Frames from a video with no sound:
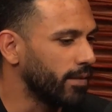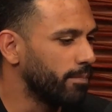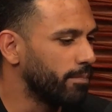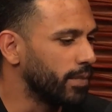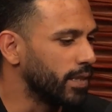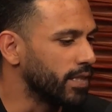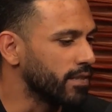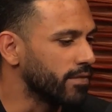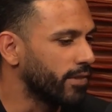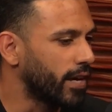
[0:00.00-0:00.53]

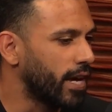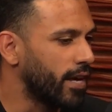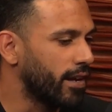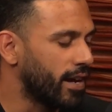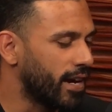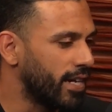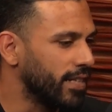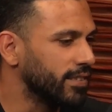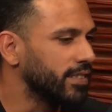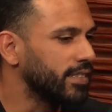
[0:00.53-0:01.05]
because of Ed
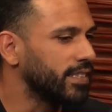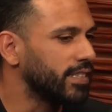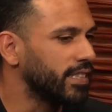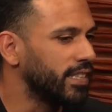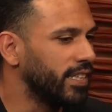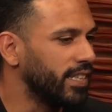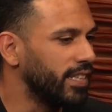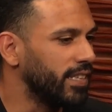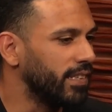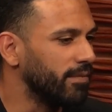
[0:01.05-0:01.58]
Hazy,
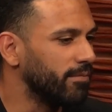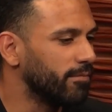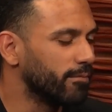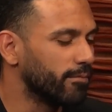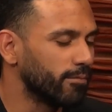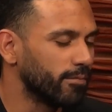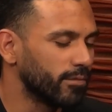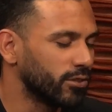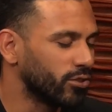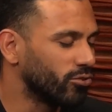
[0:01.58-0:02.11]
he
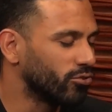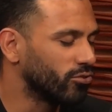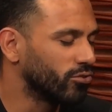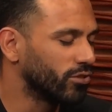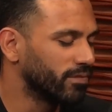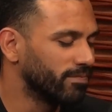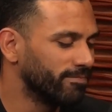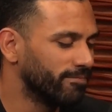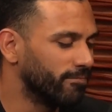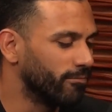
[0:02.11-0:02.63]

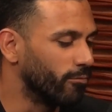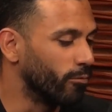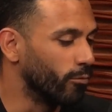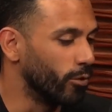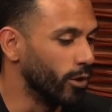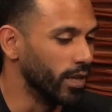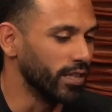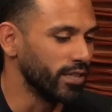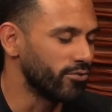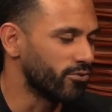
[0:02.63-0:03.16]

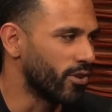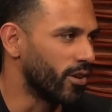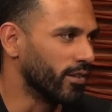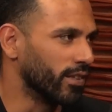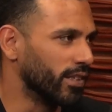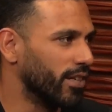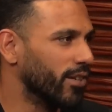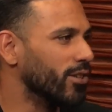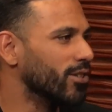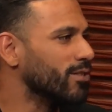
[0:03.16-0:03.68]
really
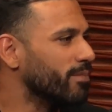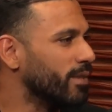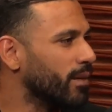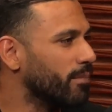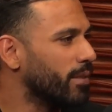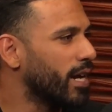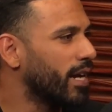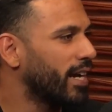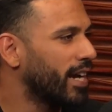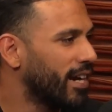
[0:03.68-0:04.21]
strongly urged me to
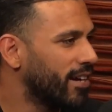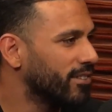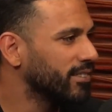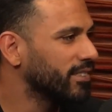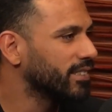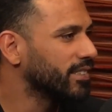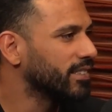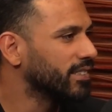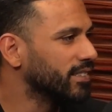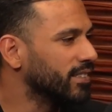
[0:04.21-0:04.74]
buy a
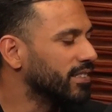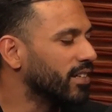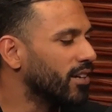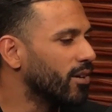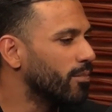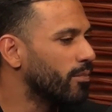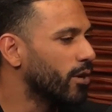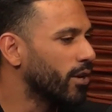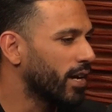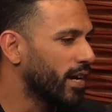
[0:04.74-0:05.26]
house. So I
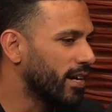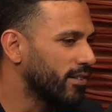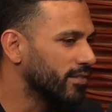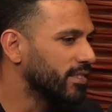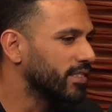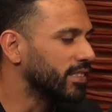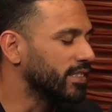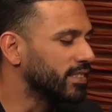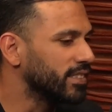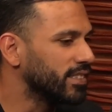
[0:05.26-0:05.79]
bought a
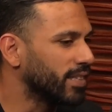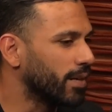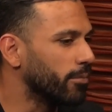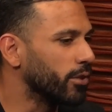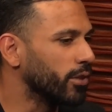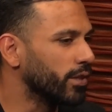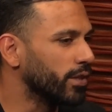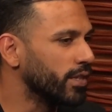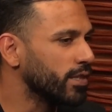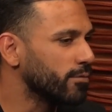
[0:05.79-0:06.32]
house in
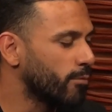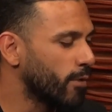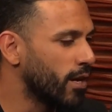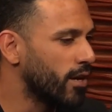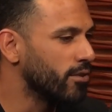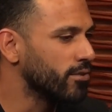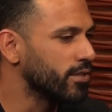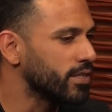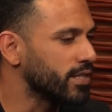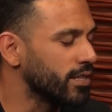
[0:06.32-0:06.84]
Summerlin as
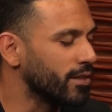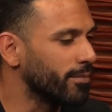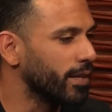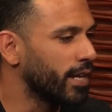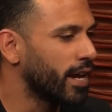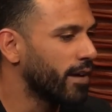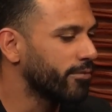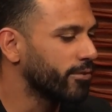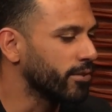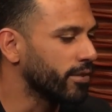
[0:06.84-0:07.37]
well, just a little bit
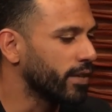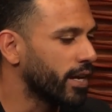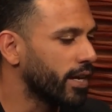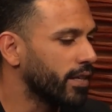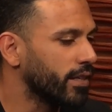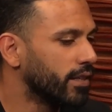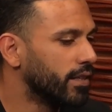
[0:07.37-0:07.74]
after that.